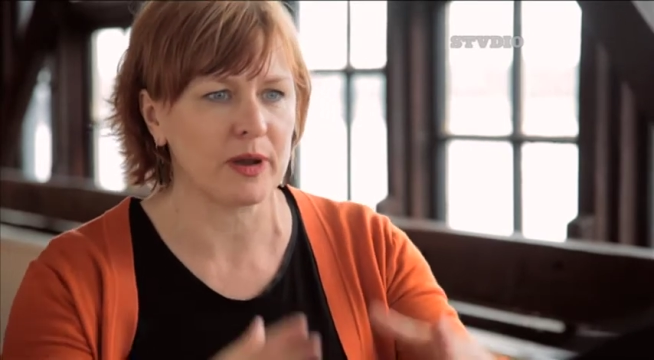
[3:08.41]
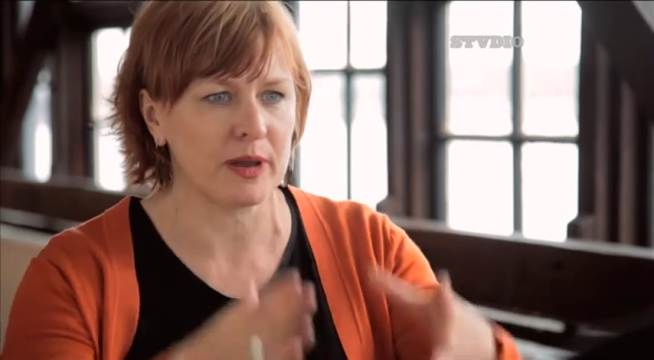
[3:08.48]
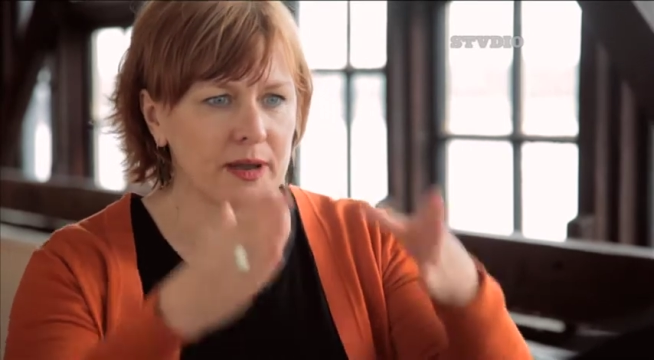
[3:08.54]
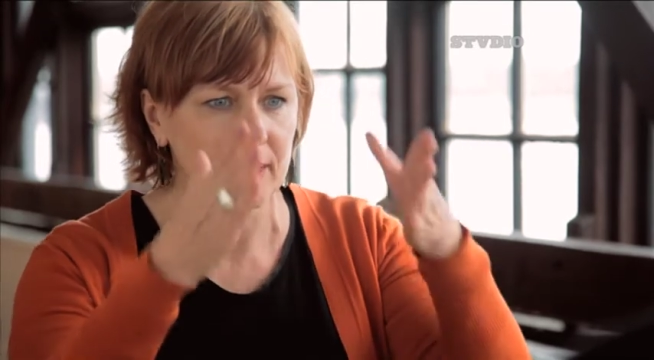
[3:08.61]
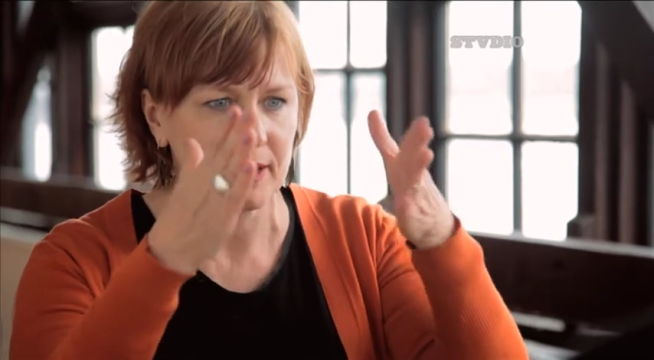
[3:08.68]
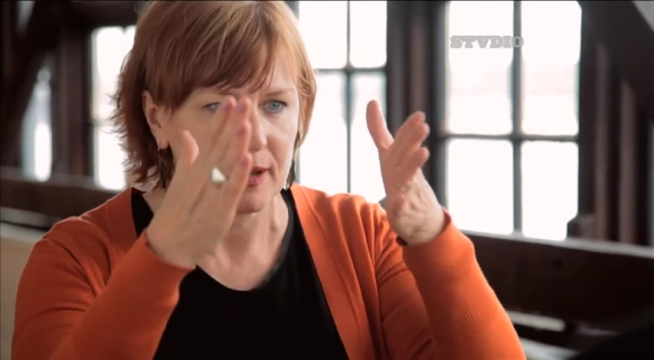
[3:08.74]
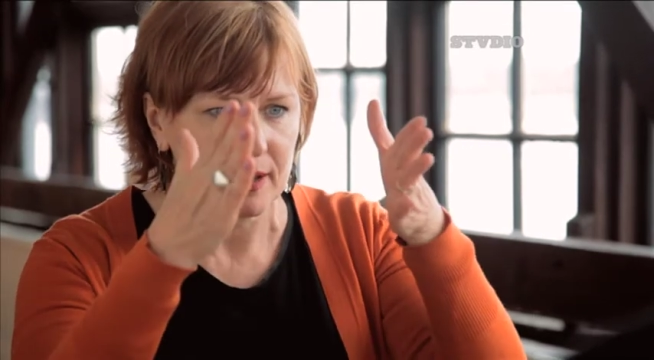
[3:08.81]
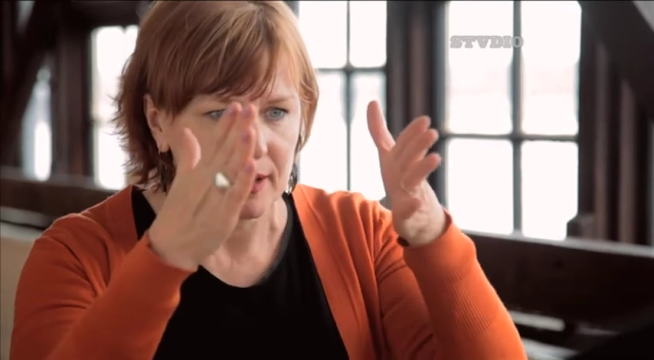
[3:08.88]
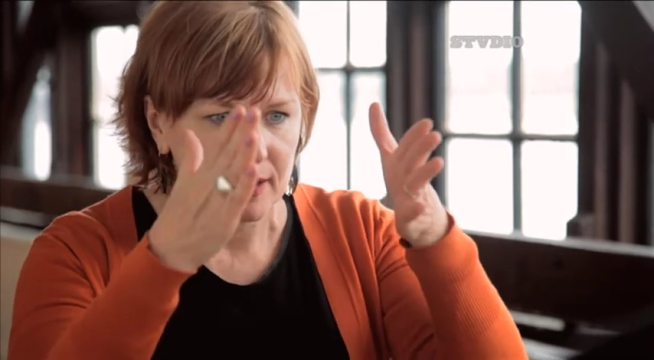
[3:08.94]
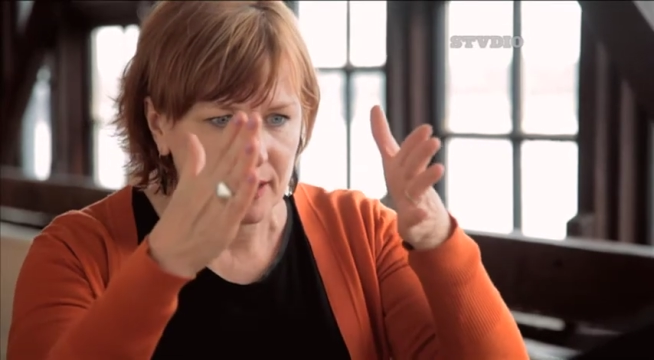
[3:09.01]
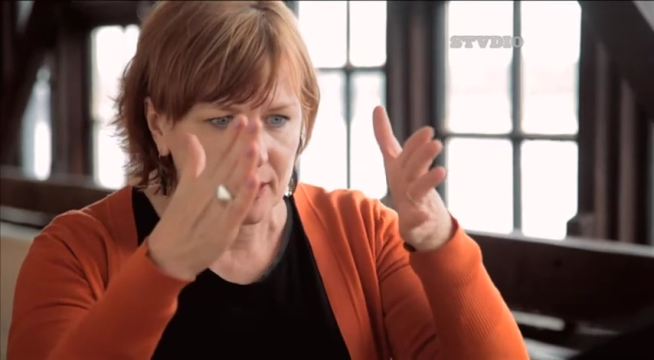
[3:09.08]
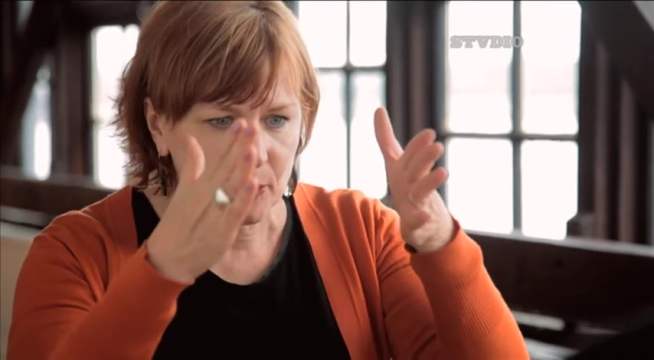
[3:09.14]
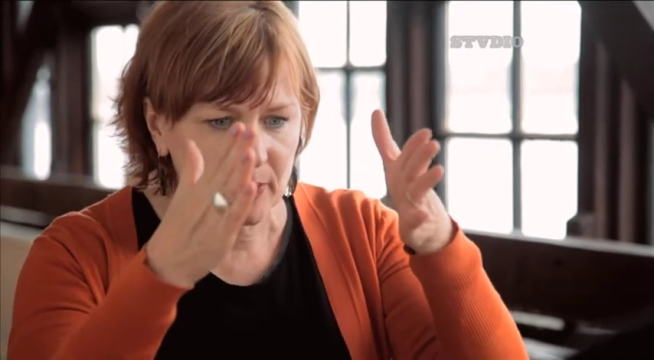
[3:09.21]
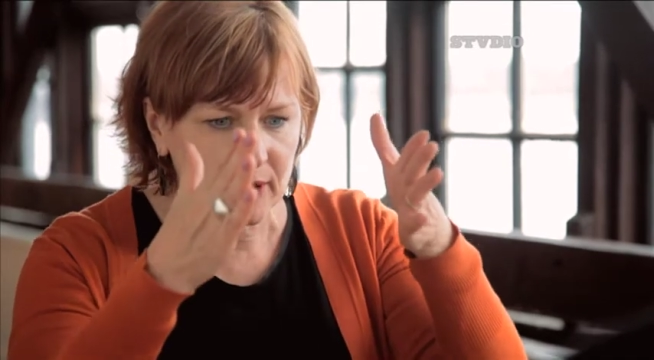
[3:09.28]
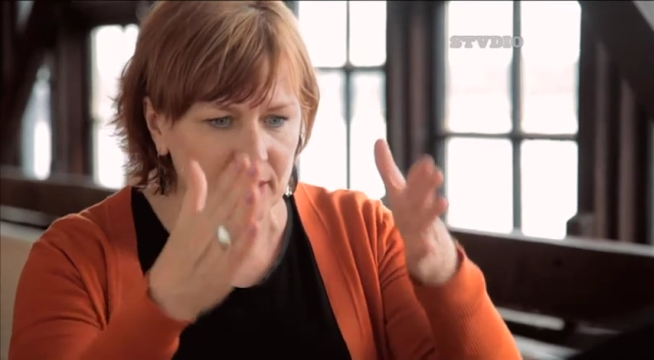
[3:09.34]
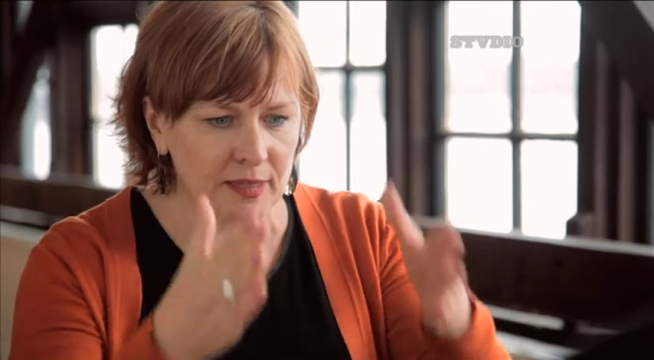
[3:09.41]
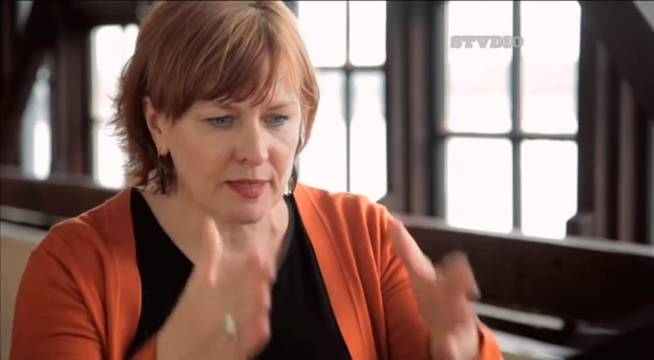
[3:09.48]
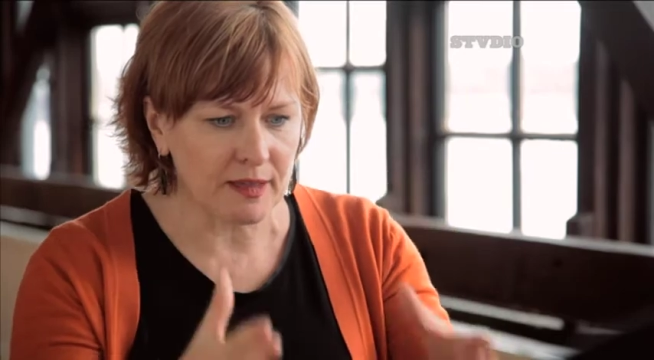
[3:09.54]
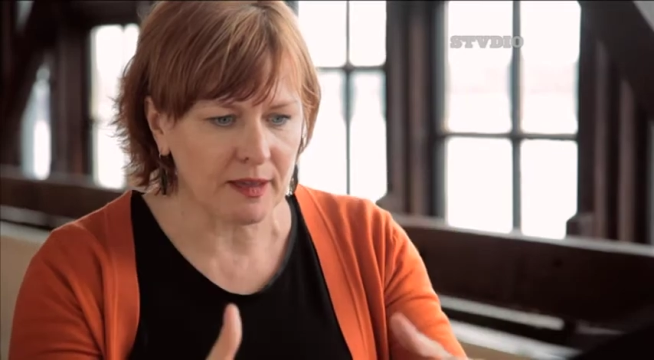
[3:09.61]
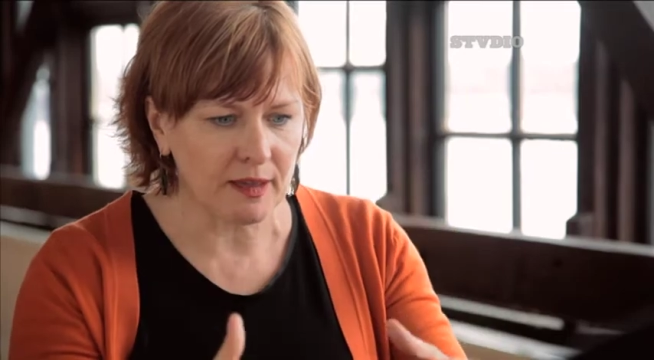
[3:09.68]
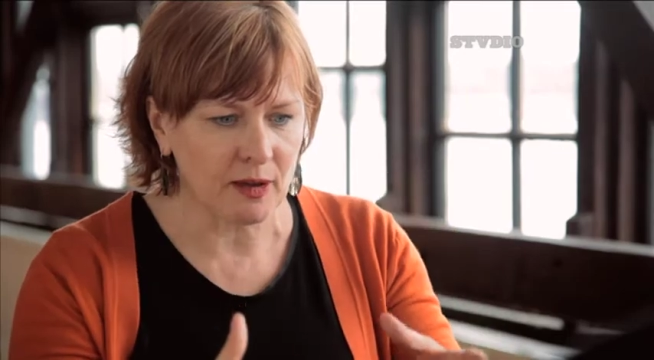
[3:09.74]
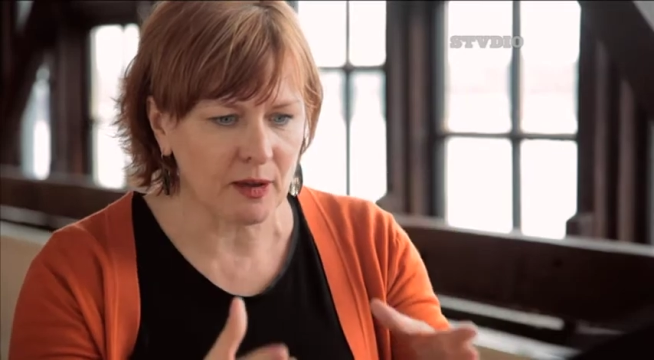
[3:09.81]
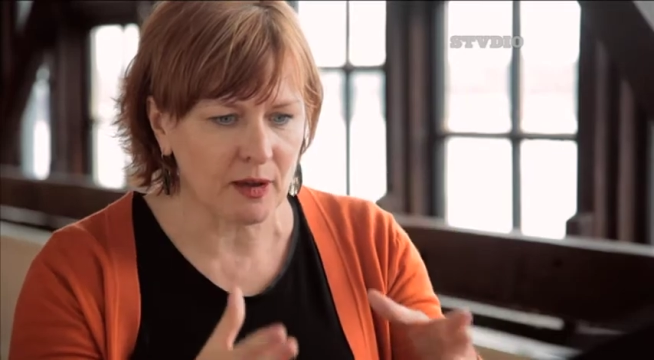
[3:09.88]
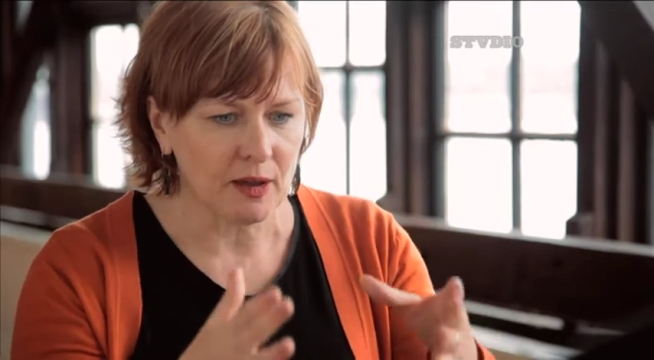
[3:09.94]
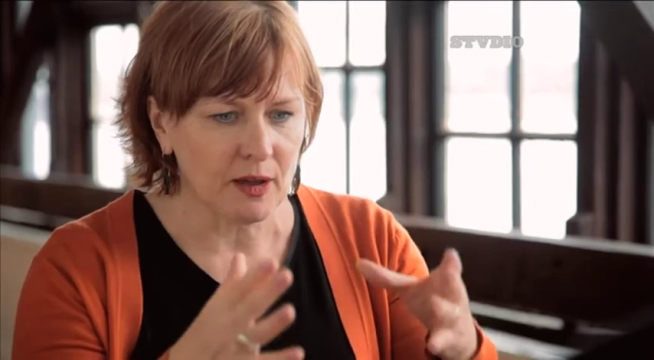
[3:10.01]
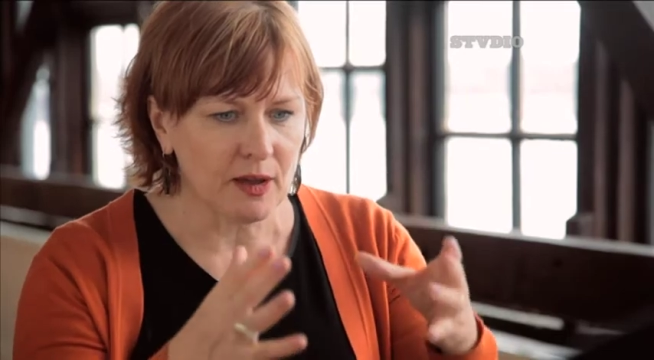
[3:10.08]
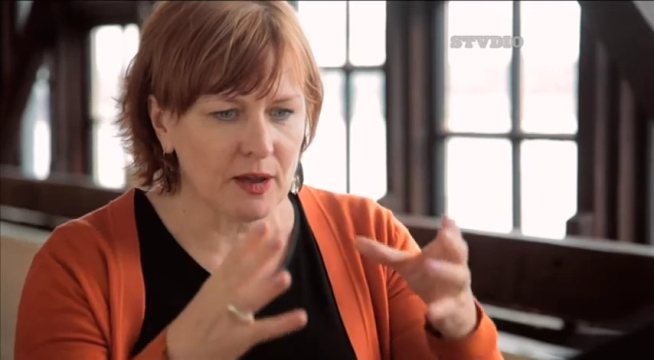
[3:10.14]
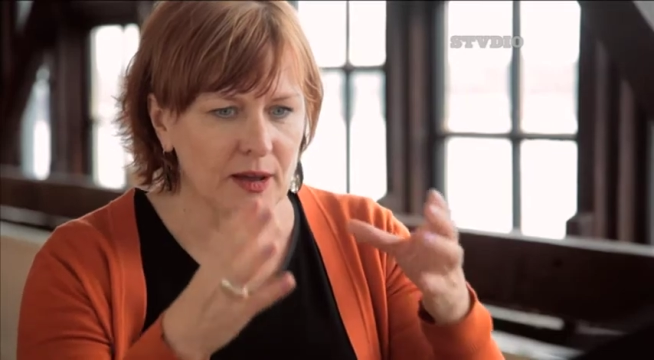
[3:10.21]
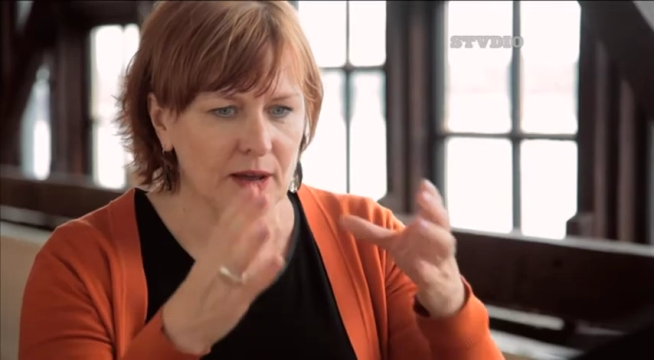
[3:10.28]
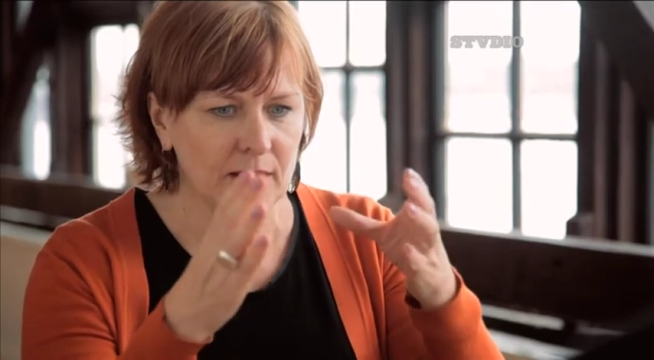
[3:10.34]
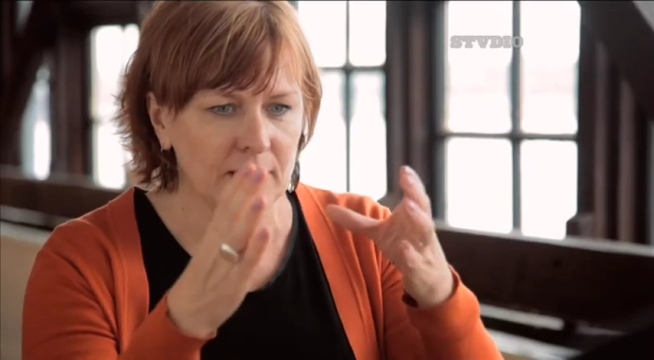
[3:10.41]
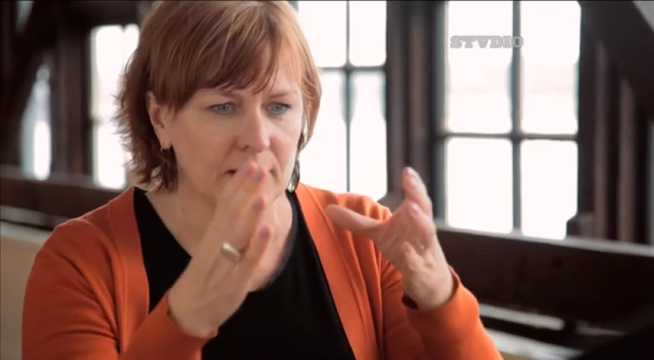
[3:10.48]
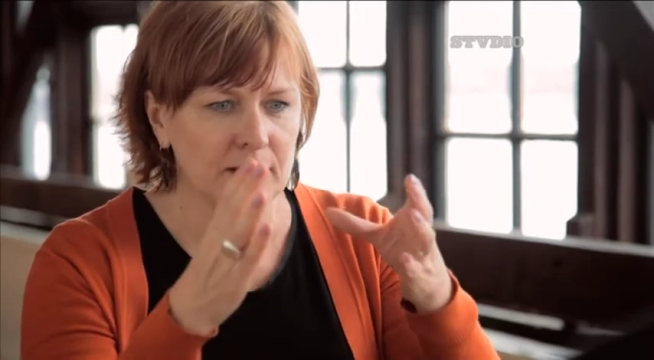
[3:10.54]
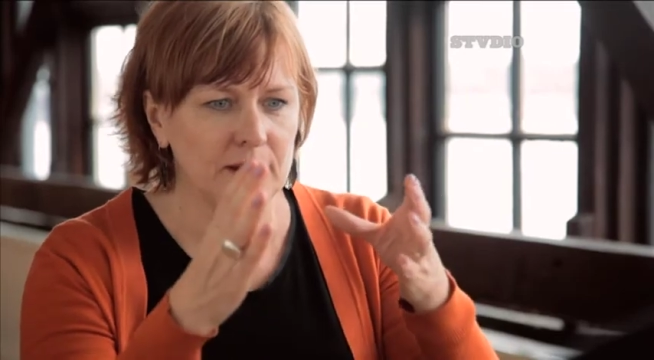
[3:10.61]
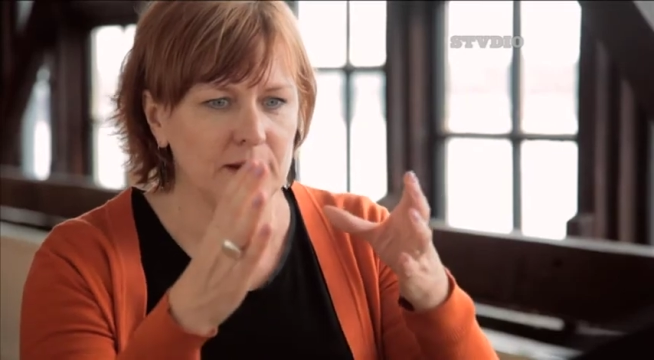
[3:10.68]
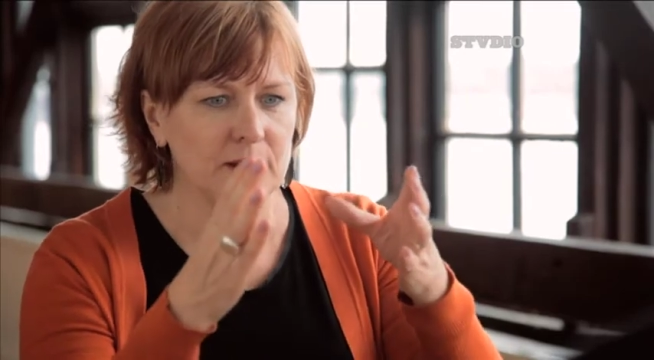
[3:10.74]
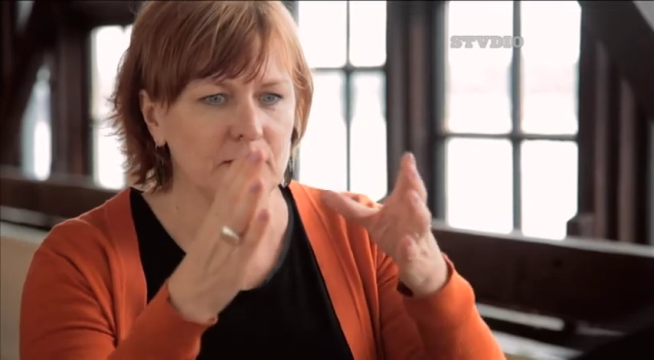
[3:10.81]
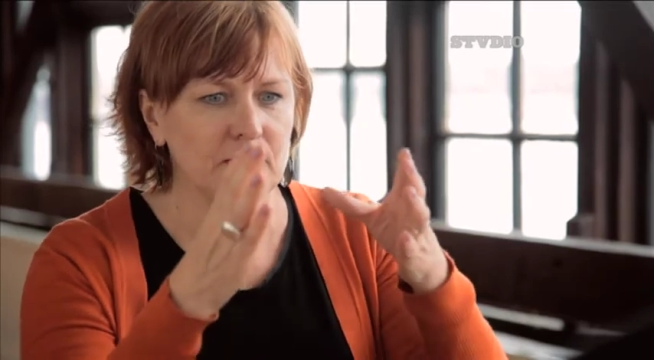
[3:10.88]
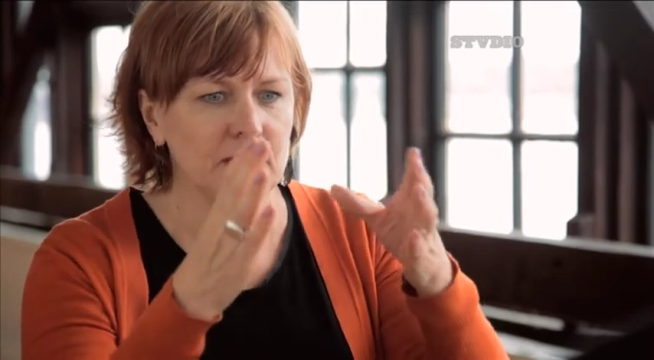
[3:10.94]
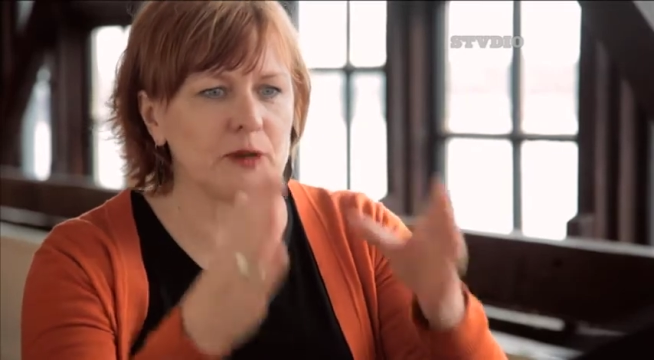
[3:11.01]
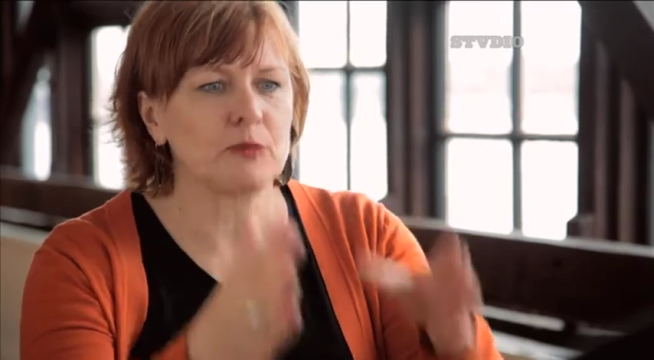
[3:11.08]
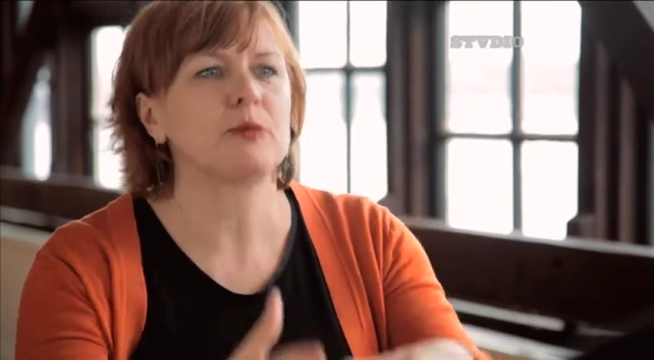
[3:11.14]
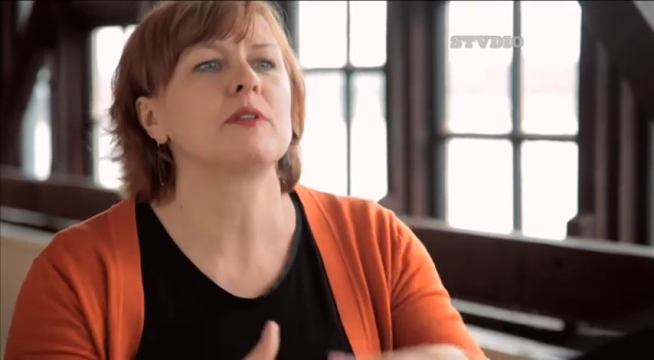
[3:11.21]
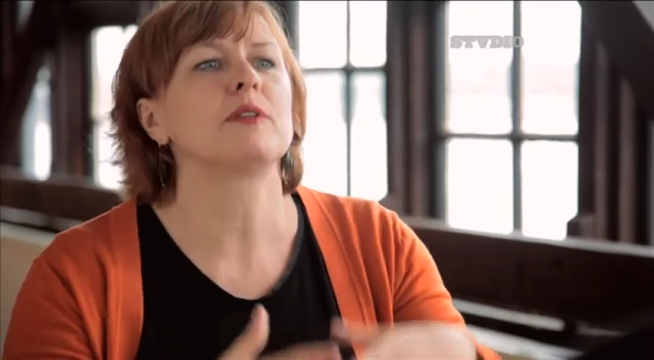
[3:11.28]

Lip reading: where their